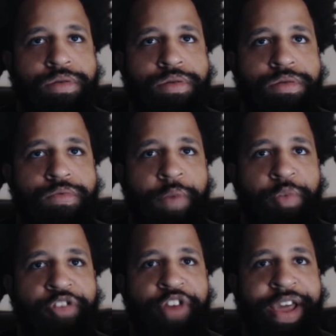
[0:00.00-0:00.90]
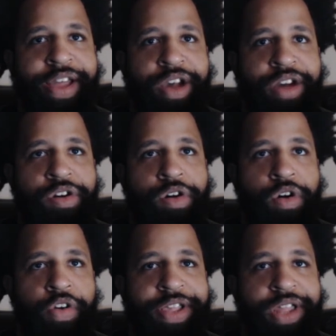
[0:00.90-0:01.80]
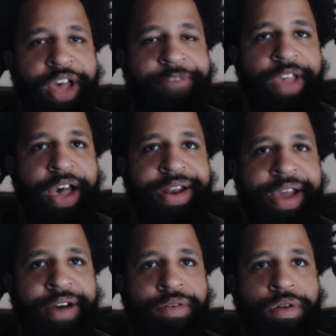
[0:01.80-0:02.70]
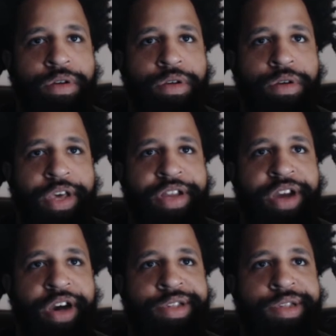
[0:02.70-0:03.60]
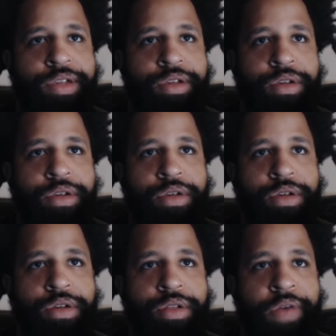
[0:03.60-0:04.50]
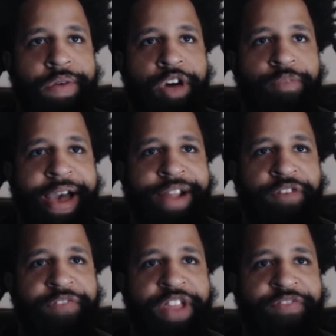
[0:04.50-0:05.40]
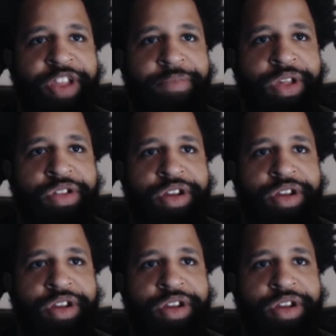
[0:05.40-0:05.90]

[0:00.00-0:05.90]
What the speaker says: Ray Borg trying to get the underhook on his left side now. He does. There we go. Back to a 50-50 position.